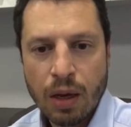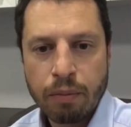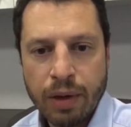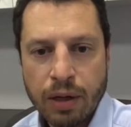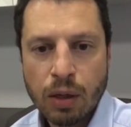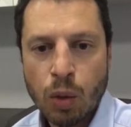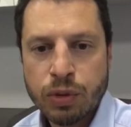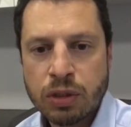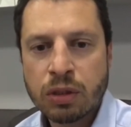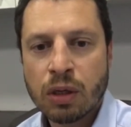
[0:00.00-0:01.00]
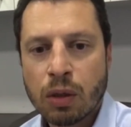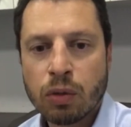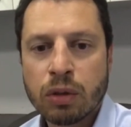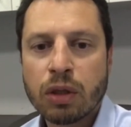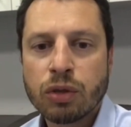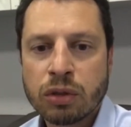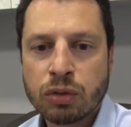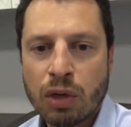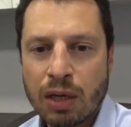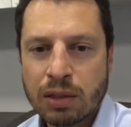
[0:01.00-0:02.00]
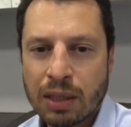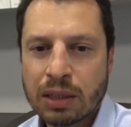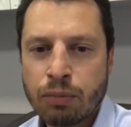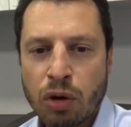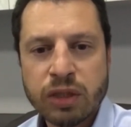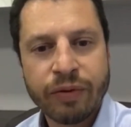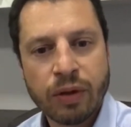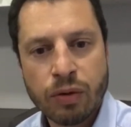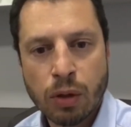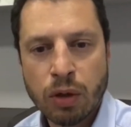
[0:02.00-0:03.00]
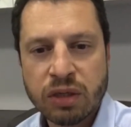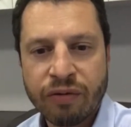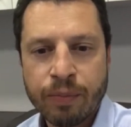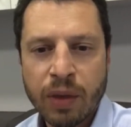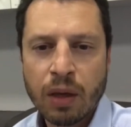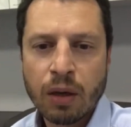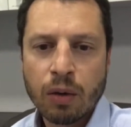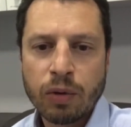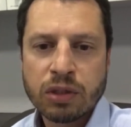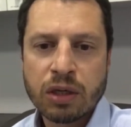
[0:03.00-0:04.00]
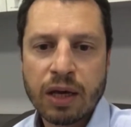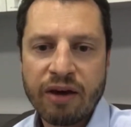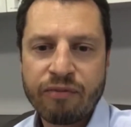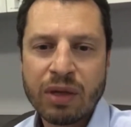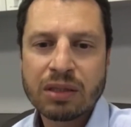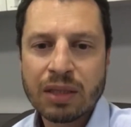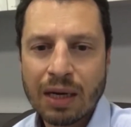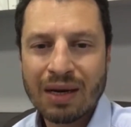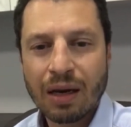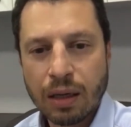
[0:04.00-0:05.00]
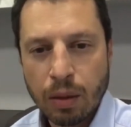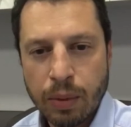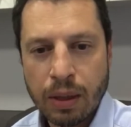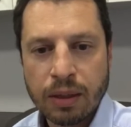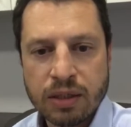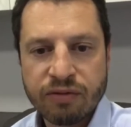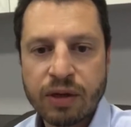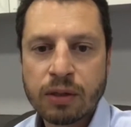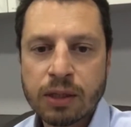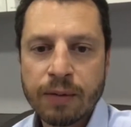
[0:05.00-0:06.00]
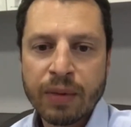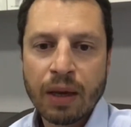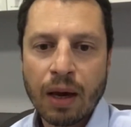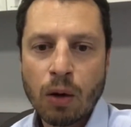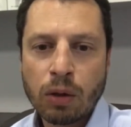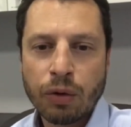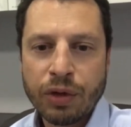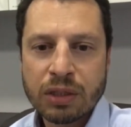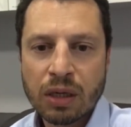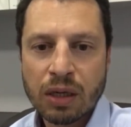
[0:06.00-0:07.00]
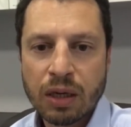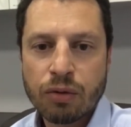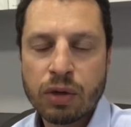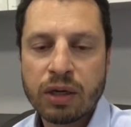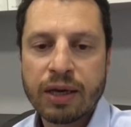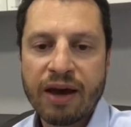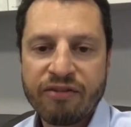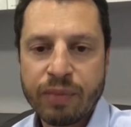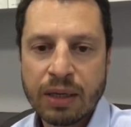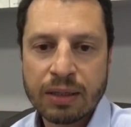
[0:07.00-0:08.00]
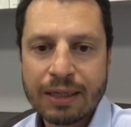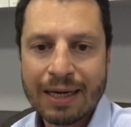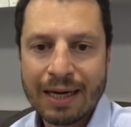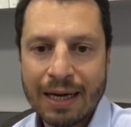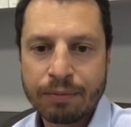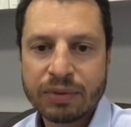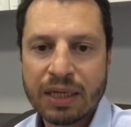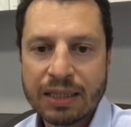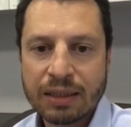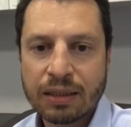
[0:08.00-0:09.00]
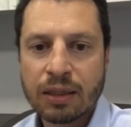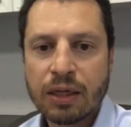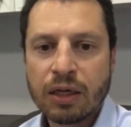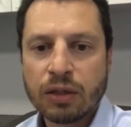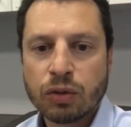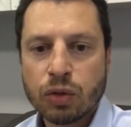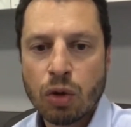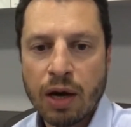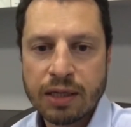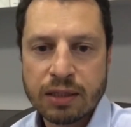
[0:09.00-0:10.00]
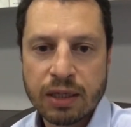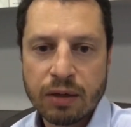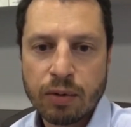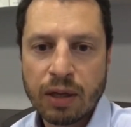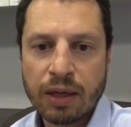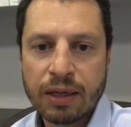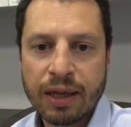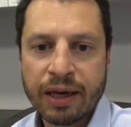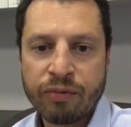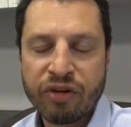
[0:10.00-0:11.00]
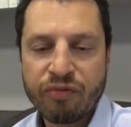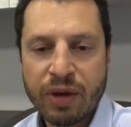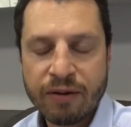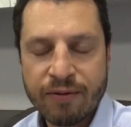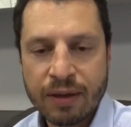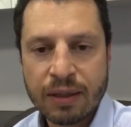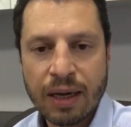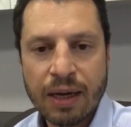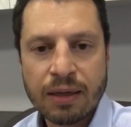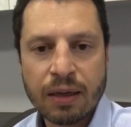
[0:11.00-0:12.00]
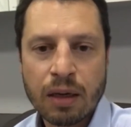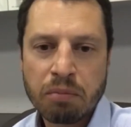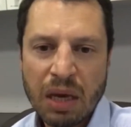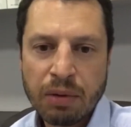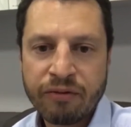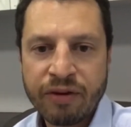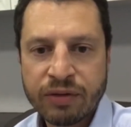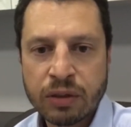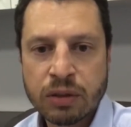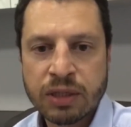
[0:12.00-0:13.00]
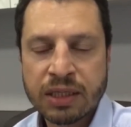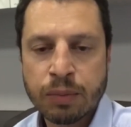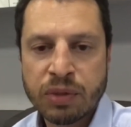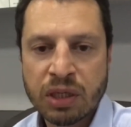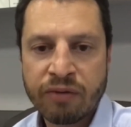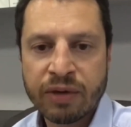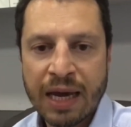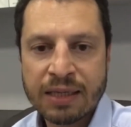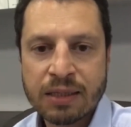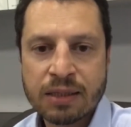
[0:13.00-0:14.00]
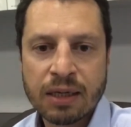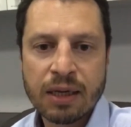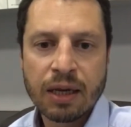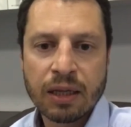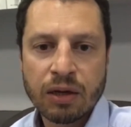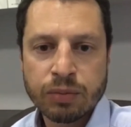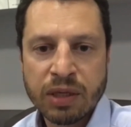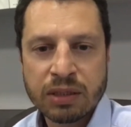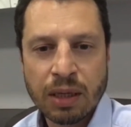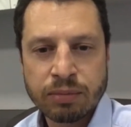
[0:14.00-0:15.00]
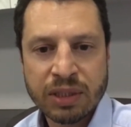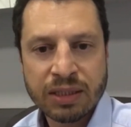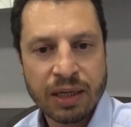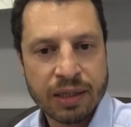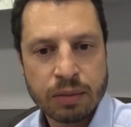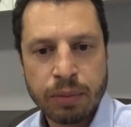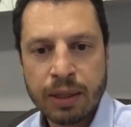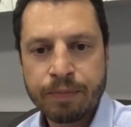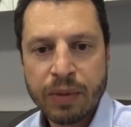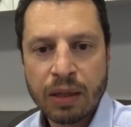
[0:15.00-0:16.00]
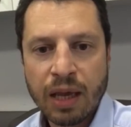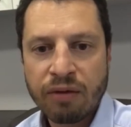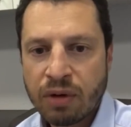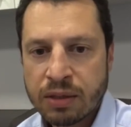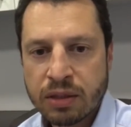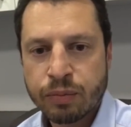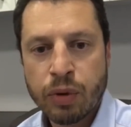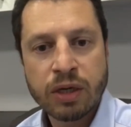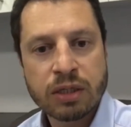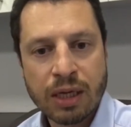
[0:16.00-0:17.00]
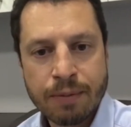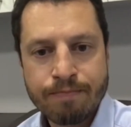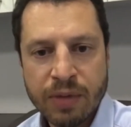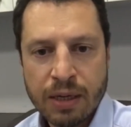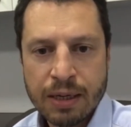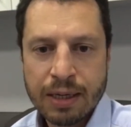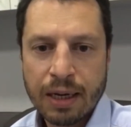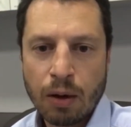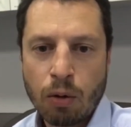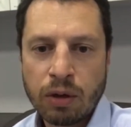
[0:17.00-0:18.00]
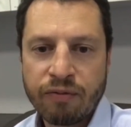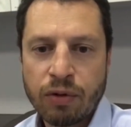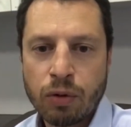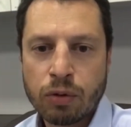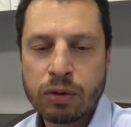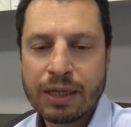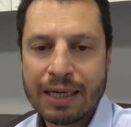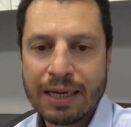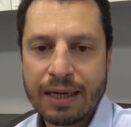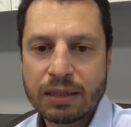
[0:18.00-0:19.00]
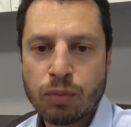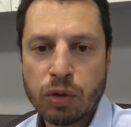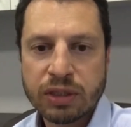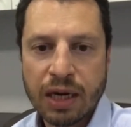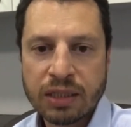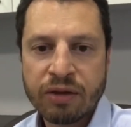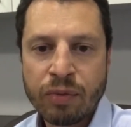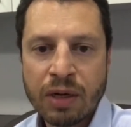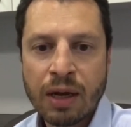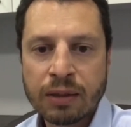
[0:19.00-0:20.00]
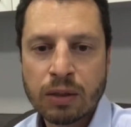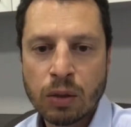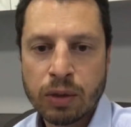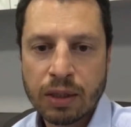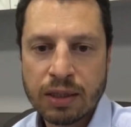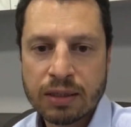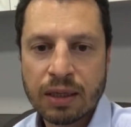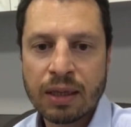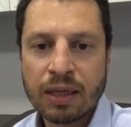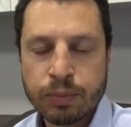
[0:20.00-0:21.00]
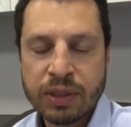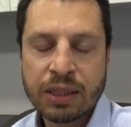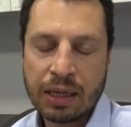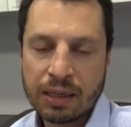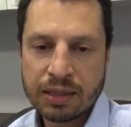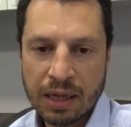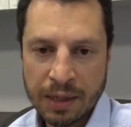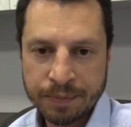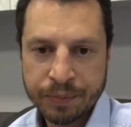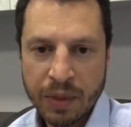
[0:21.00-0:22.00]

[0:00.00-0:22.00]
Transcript: Medical options include using drugs like tamoxifen and raloxifene, which have been studied a little bit in this field and only recently really have been tested to try and see whether they can be of benefit, and maybe 50 to 60% of cases there's been some success, but the evidence is pretty slim. Only a few small studies have been done to look at this in this particular setting.